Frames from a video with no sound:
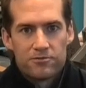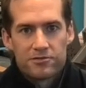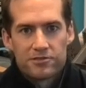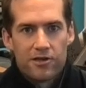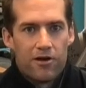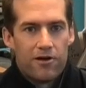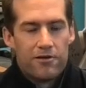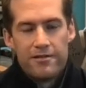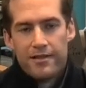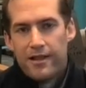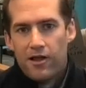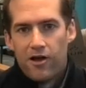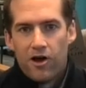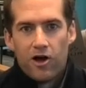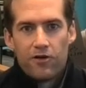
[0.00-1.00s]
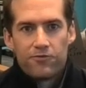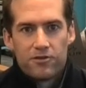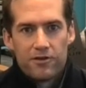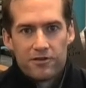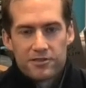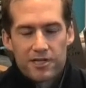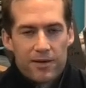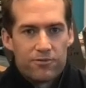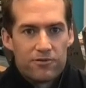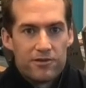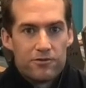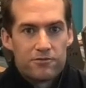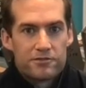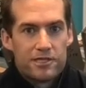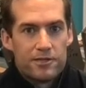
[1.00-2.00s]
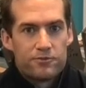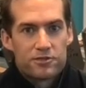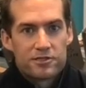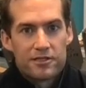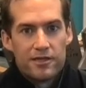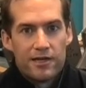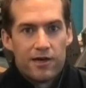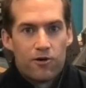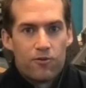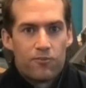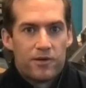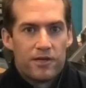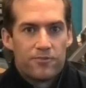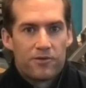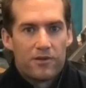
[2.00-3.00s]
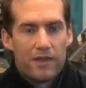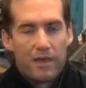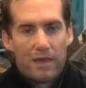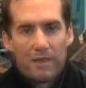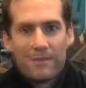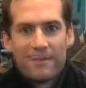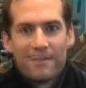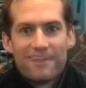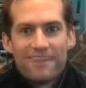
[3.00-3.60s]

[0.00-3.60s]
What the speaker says: So hopefully those couple little tips can help people out.